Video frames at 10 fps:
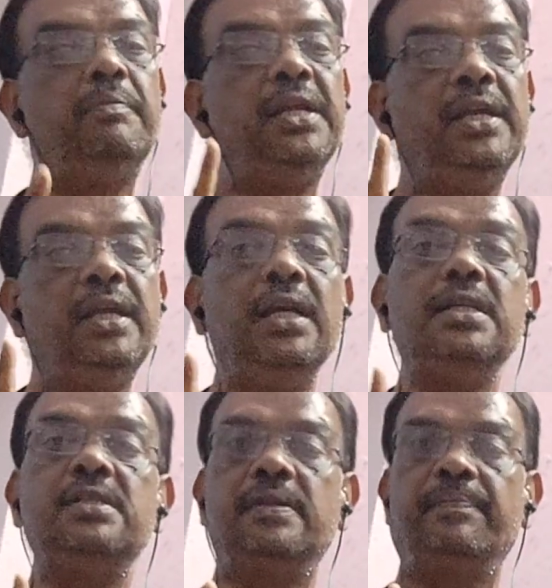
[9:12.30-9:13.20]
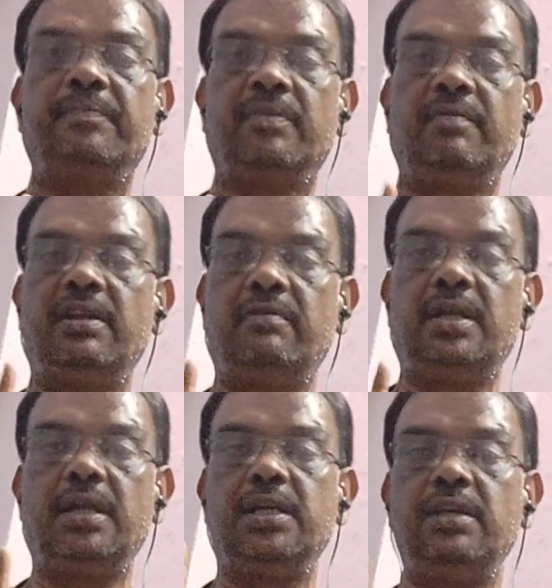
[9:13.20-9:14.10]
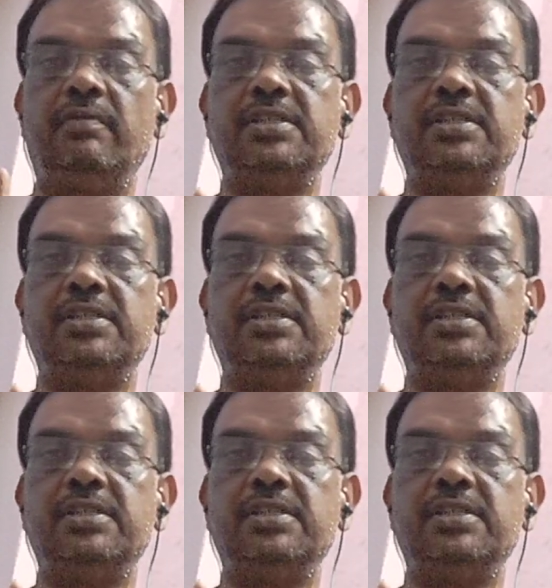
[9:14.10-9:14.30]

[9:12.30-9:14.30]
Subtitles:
Please, whenever I give